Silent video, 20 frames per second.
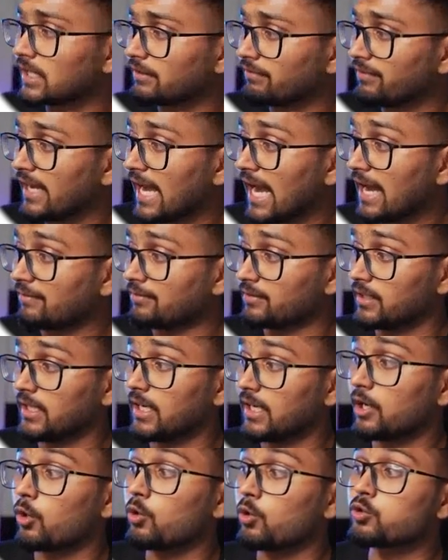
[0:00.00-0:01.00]
that we have.
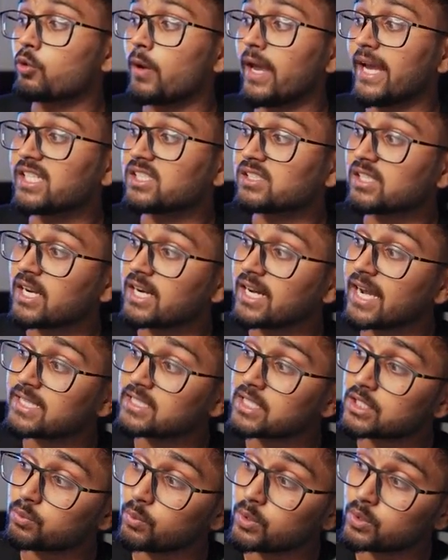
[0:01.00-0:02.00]
There are also extra
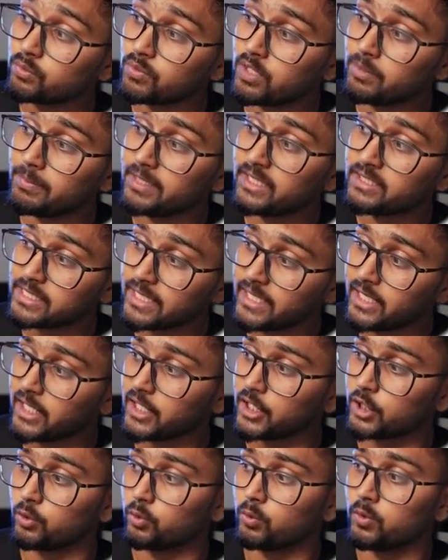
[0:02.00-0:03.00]
classes which we'll be
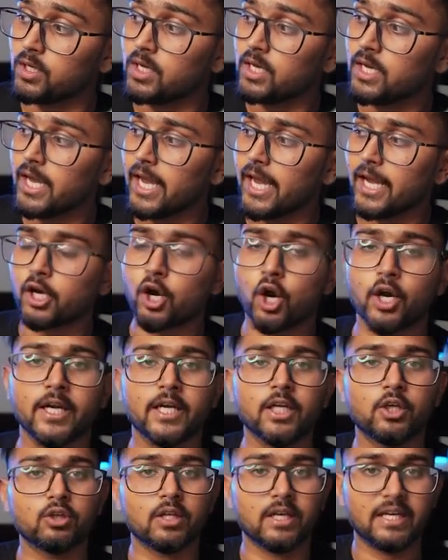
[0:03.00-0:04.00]
sending you
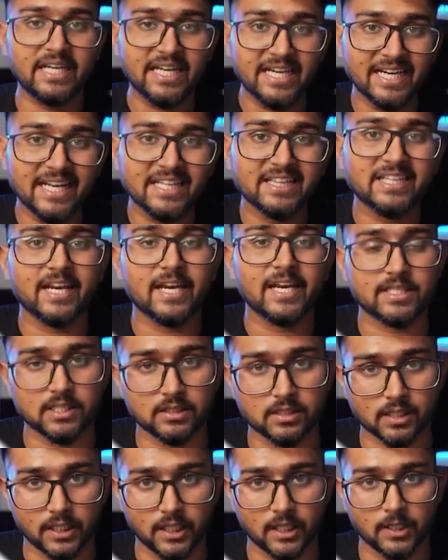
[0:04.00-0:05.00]
according to the need and the
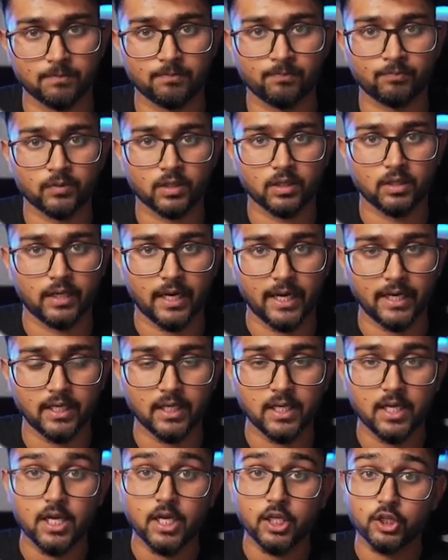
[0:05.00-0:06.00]
necessity,
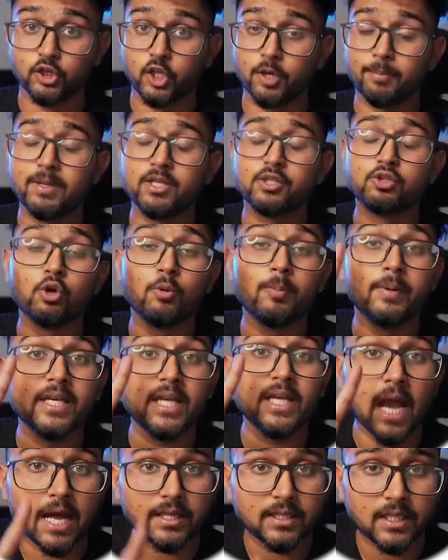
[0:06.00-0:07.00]
right? There'll be so
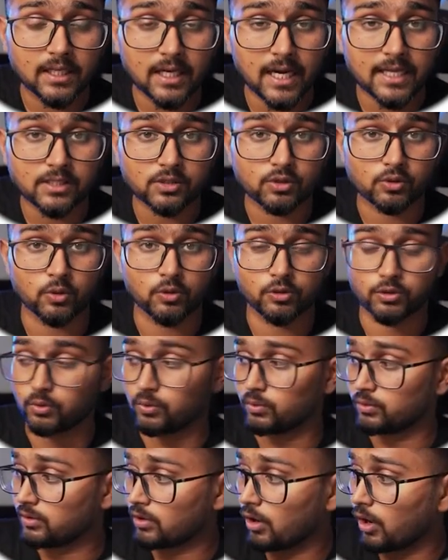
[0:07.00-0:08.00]
many other classes
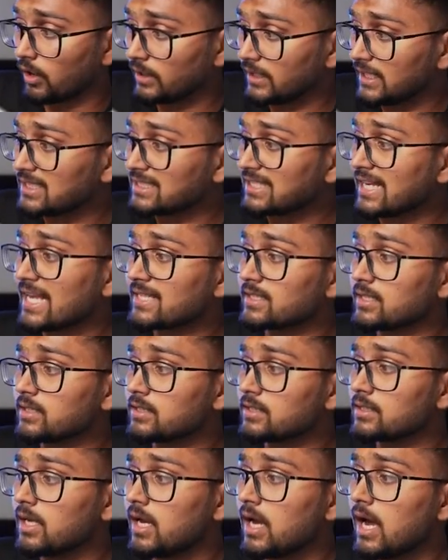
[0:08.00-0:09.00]
also. All these
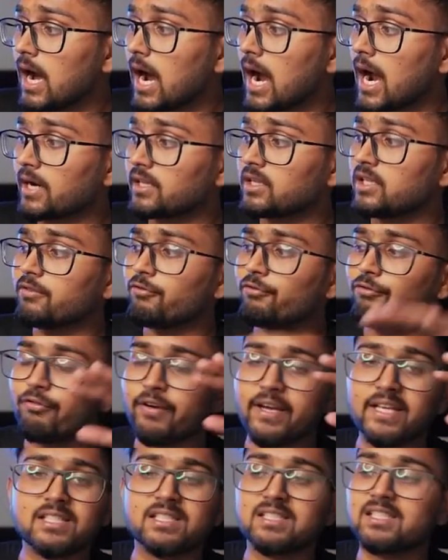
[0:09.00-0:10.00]
classes are the
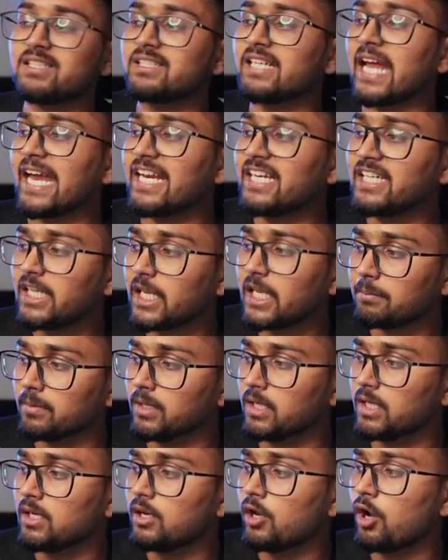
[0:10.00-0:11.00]
fixed
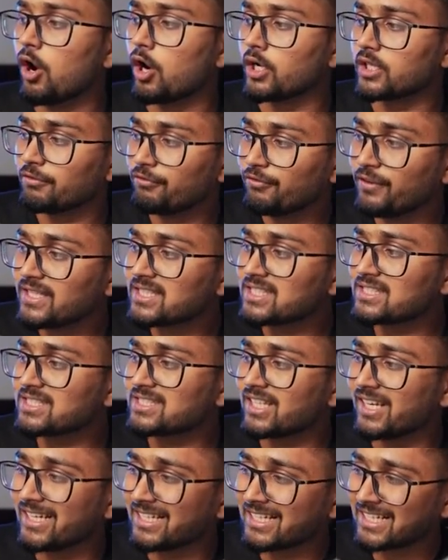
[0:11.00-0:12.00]
timetable or the
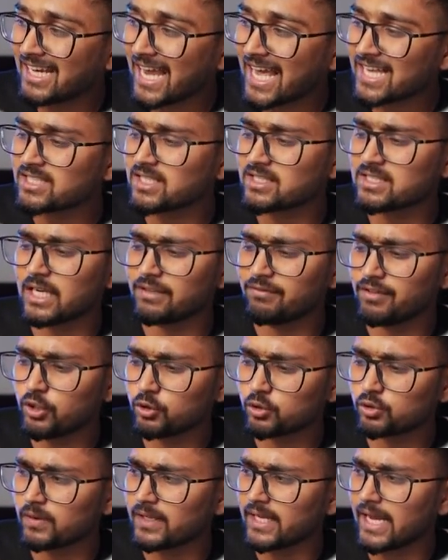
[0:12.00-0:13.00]
fixed classes that we
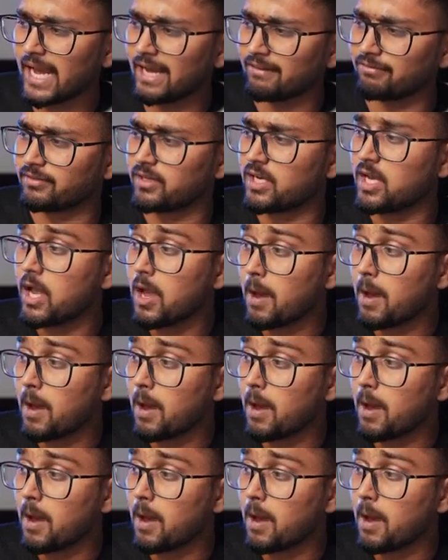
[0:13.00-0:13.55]
usually have.